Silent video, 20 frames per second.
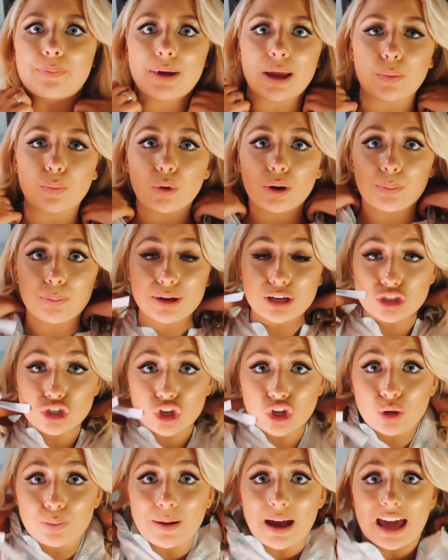but it wouldn't be
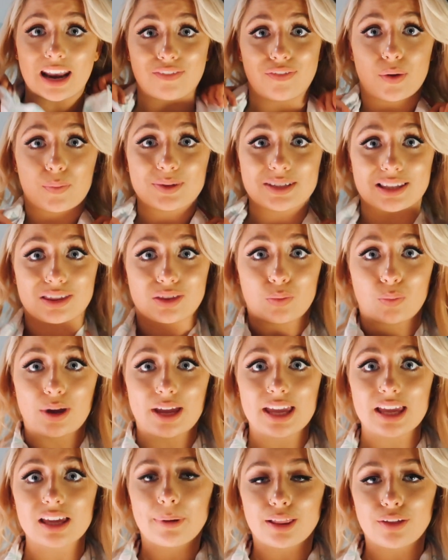too bad if it was in the
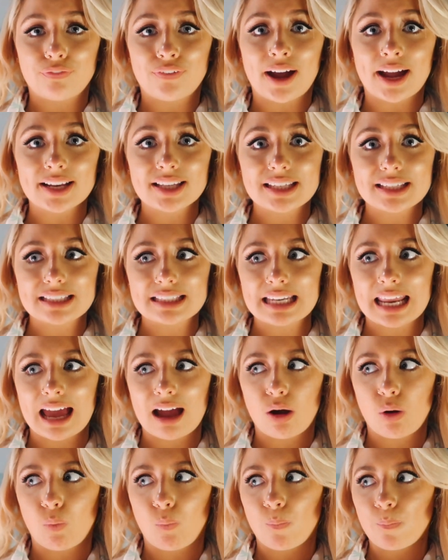week, but the fact it's
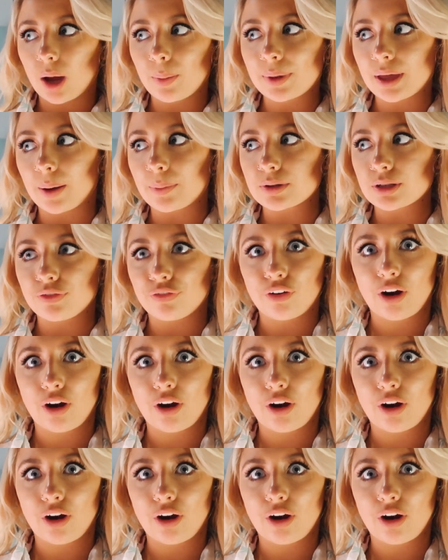now coming up to